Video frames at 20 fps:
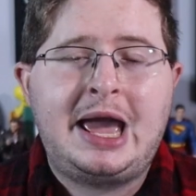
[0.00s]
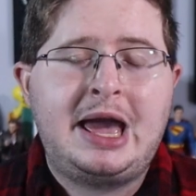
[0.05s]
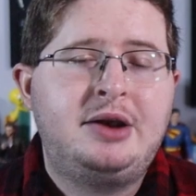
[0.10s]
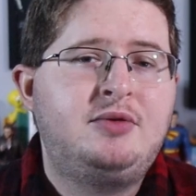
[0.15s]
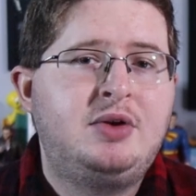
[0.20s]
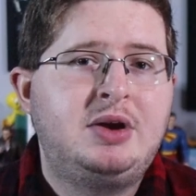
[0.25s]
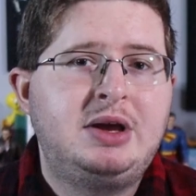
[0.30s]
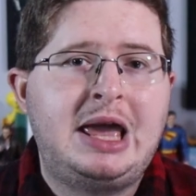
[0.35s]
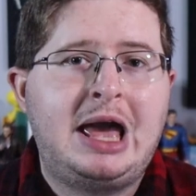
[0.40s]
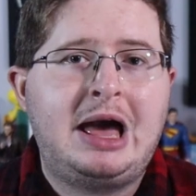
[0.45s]

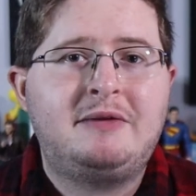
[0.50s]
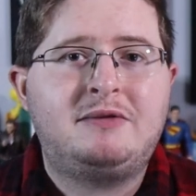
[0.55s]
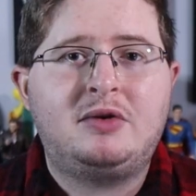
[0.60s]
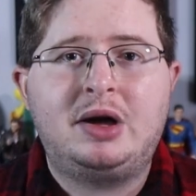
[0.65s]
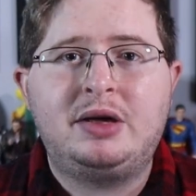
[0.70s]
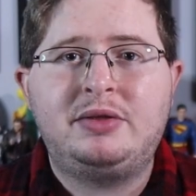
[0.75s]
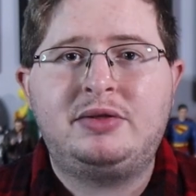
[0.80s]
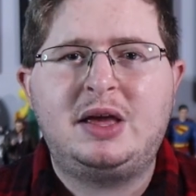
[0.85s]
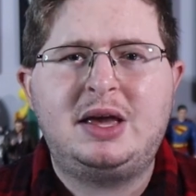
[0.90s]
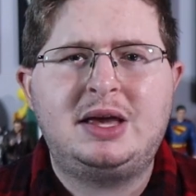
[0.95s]
Henry Cavill,
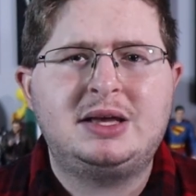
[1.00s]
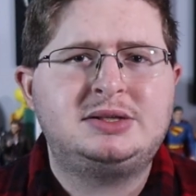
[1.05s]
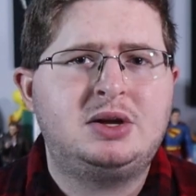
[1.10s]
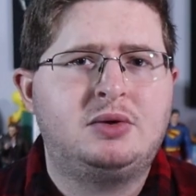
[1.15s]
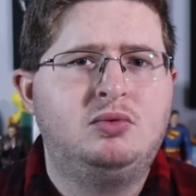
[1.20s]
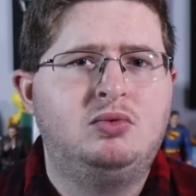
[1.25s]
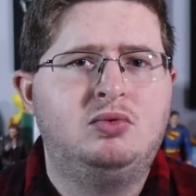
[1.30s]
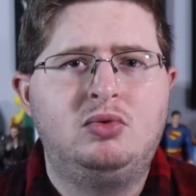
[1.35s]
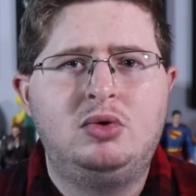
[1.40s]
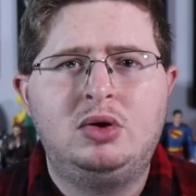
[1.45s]
I think, is a
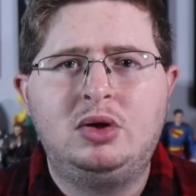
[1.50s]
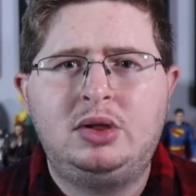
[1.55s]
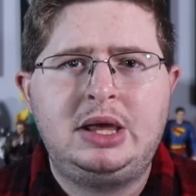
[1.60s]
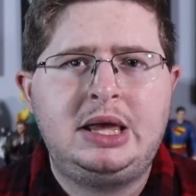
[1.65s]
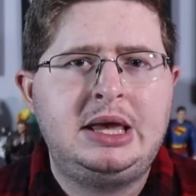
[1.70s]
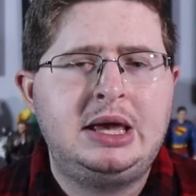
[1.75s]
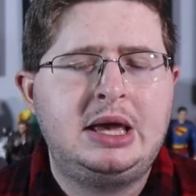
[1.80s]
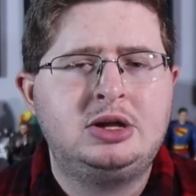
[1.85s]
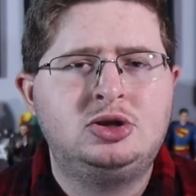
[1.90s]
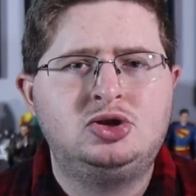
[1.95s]

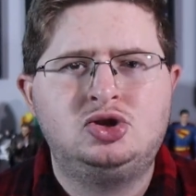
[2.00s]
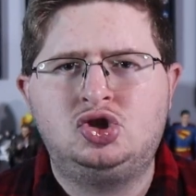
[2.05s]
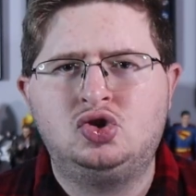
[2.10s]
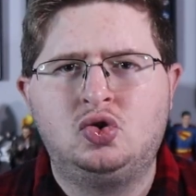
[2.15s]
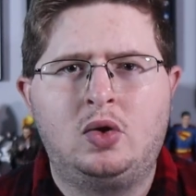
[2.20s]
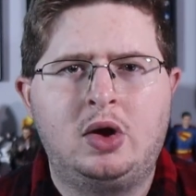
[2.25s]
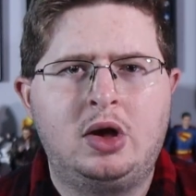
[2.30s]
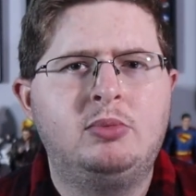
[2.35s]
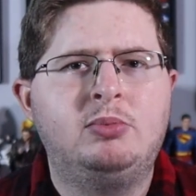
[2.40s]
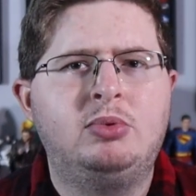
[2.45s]
really
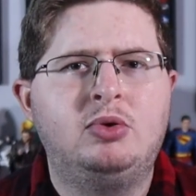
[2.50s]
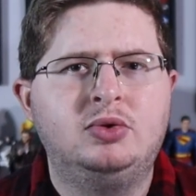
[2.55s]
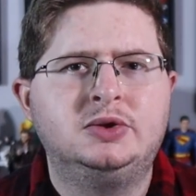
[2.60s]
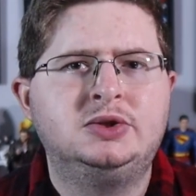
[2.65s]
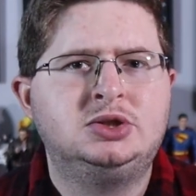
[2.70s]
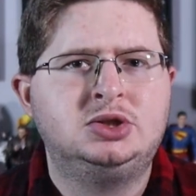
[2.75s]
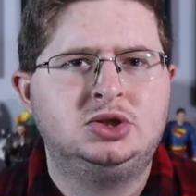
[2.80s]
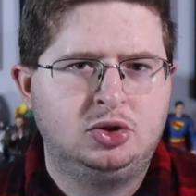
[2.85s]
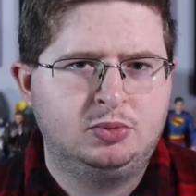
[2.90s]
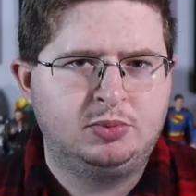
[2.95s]
enjoyable
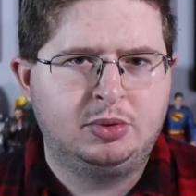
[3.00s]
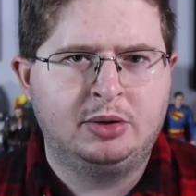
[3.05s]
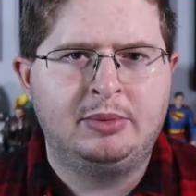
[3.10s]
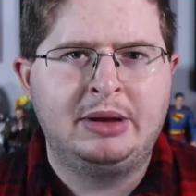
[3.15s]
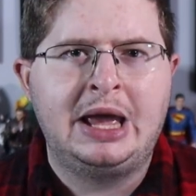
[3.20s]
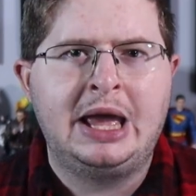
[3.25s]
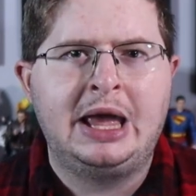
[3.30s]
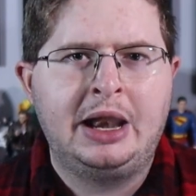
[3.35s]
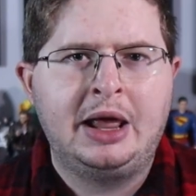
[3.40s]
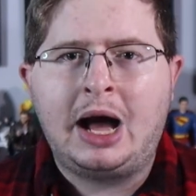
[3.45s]

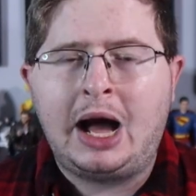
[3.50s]
Superman.